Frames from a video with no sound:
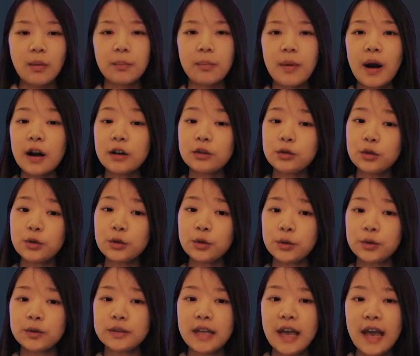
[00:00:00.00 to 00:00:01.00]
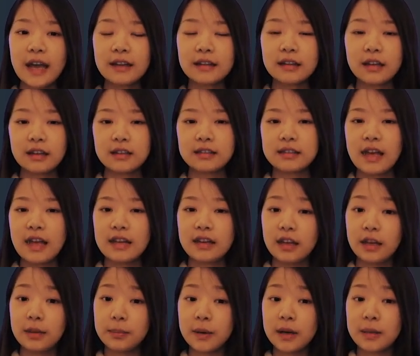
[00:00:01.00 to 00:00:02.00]
Part 2, Techniques and
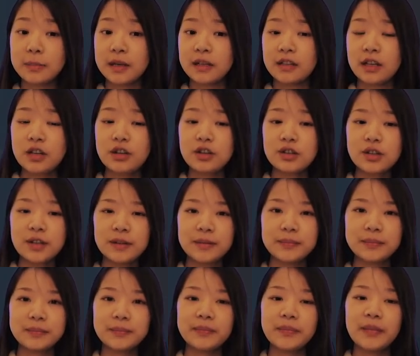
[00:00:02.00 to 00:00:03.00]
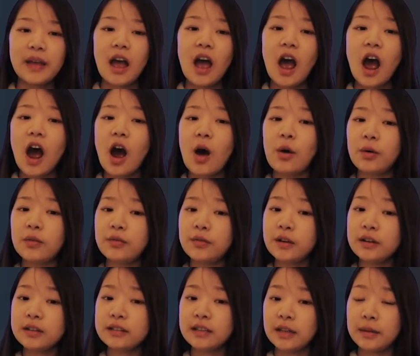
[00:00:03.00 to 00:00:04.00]
Implementation. Our
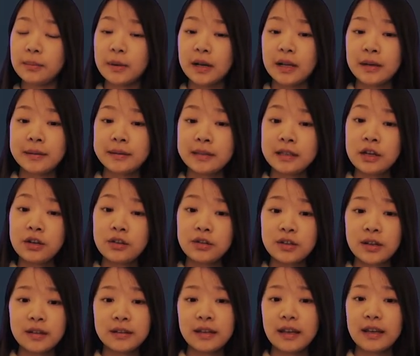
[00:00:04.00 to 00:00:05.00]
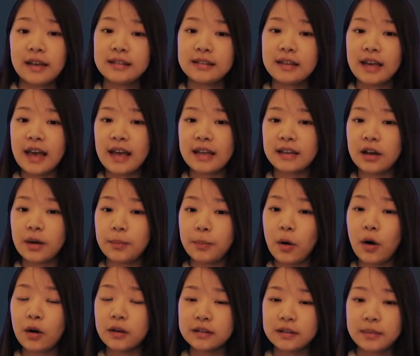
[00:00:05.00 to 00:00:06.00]
first implementation is an
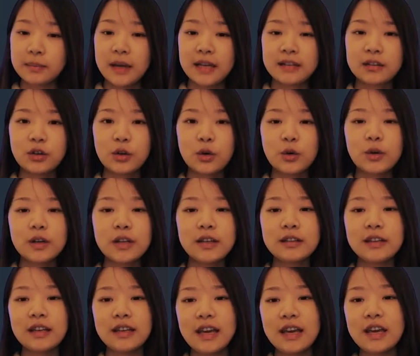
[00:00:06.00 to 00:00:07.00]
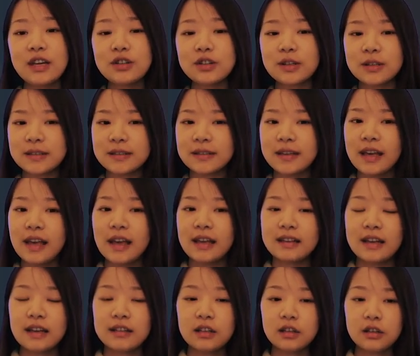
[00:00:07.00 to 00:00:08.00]
approximate Q-learning agent
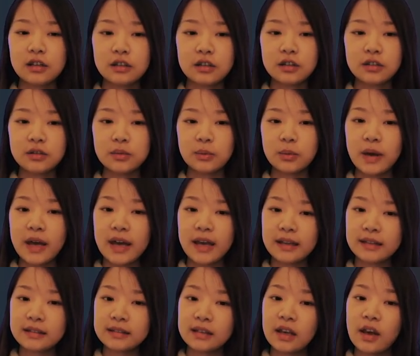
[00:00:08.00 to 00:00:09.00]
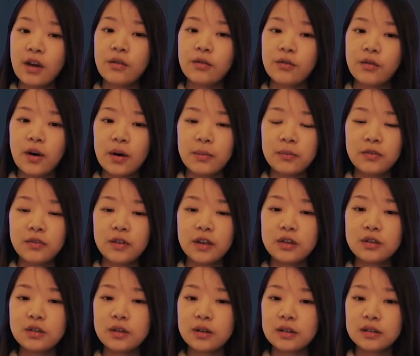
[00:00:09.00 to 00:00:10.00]
that learns weights from
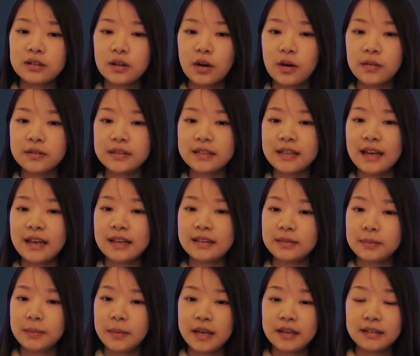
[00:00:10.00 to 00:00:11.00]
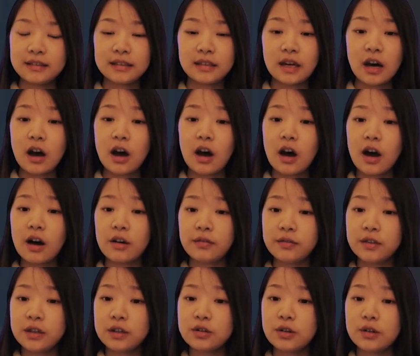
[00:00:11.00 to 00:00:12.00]
features of states based on a
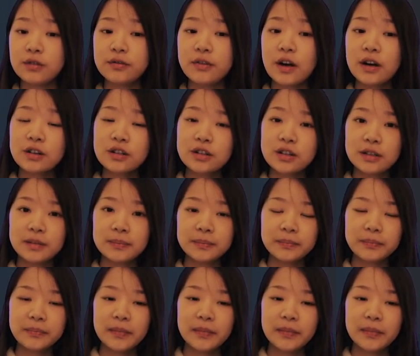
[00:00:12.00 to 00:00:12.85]
feature function.